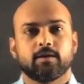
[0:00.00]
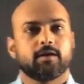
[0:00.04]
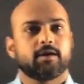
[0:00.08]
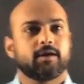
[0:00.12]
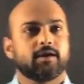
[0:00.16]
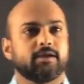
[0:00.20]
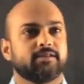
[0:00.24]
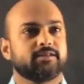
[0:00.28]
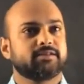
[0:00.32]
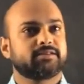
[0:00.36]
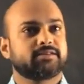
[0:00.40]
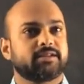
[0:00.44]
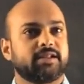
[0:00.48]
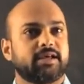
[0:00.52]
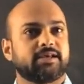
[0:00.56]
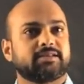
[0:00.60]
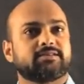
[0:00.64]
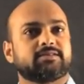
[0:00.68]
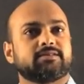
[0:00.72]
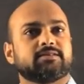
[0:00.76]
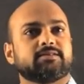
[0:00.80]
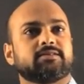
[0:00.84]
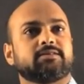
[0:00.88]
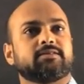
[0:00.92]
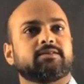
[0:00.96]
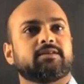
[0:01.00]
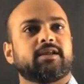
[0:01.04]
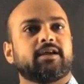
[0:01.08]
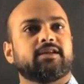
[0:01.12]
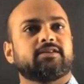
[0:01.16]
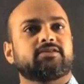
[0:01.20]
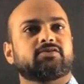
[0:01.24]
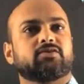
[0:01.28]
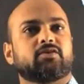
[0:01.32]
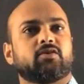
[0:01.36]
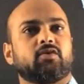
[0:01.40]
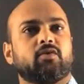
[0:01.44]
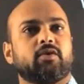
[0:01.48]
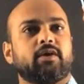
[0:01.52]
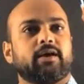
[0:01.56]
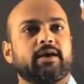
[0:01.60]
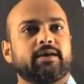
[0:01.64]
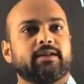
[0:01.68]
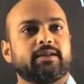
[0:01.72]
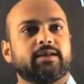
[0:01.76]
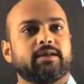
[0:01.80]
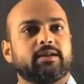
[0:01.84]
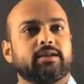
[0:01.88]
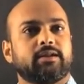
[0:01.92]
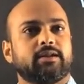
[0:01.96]
In this lesson, let's go
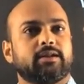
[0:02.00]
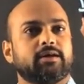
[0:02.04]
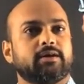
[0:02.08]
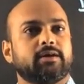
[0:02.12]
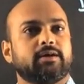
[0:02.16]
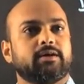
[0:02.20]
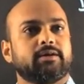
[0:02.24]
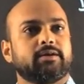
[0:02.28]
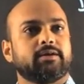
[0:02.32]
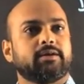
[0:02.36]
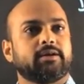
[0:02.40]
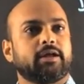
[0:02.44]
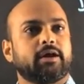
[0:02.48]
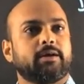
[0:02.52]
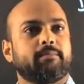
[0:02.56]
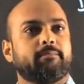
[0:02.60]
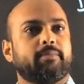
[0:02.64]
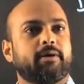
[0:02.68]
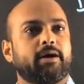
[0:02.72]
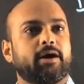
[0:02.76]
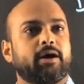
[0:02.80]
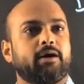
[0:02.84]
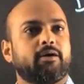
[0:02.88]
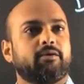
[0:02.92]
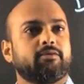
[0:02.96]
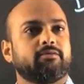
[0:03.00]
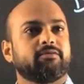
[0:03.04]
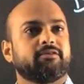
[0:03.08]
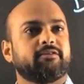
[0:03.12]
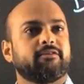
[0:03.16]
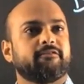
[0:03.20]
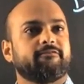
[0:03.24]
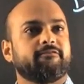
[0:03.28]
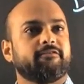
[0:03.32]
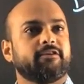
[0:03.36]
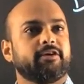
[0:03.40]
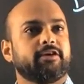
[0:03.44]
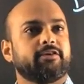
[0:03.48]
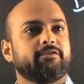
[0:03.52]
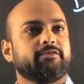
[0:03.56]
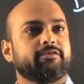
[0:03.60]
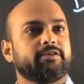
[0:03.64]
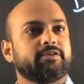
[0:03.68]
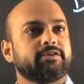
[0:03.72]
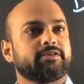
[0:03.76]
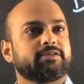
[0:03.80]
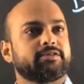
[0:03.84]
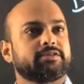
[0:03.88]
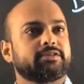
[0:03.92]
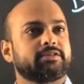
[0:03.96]
ahead and learn about the
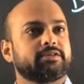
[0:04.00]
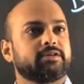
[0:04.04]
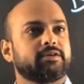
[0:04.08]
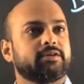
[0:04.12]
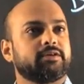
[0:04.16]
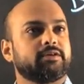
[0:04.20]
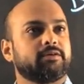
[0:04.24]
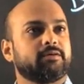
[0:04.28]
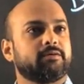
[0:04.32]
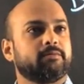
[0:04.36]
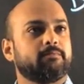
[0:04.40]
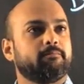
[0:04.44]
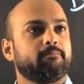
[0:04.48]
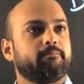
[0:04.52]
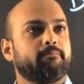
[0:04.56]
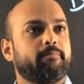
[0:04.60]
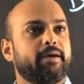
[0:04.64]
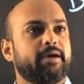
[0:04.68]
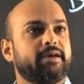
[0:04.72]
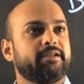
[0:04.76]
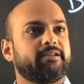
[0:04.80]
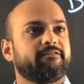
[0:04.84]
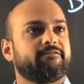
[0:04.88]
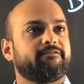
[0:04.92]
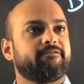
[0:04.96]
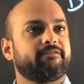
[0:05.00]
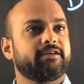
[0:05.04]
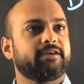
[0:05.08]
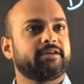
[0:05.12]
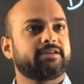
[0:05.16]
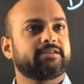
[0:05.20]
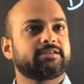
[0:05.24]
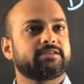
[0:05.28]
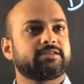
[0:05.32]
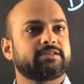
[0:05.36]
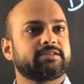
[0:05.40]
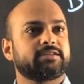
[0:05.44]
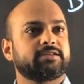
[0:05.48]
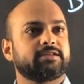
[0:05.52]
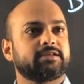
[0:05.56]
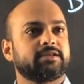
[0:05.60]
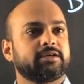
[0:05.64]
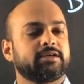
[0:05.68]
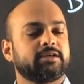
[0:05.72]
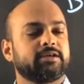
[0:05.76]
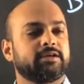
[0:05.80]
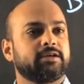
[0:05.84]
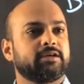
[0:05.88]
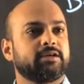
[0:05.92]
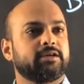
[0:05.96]
various benefits,
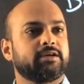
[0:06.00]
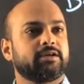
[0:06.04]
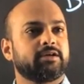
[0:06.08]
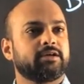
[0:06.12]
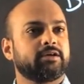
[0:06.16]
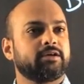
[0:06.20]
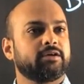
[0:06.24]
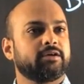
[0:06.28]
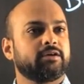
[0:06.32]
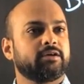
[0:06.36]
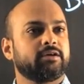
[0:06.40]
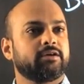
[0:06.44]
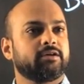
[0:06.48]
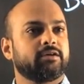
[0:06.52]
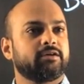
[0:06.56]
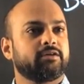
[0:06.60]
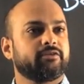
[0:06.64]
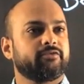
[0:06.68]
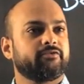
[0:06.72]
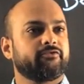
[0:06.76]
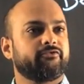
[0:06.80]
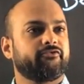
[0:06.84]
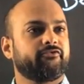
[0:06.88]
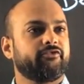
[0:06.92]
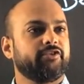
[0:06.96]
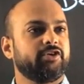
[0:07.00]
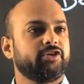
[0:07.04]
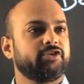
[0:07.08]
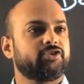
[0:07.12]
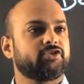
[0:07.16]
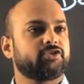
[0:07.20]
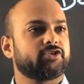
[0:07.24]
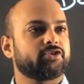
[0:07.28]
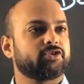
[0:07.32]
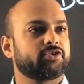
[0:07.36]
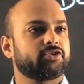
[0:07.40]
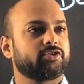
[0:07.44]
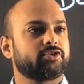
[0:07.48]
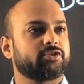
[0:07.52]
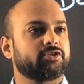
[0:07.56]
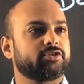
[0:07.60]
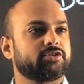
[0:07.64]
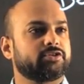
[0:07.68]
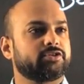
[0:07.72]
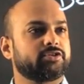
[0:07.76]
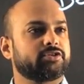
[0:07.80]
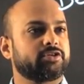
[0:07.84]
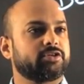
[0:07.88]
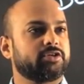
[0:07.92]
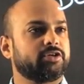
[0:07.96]

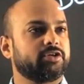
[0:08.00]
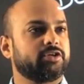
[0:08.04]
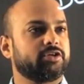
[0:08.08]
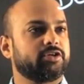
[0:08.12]
features,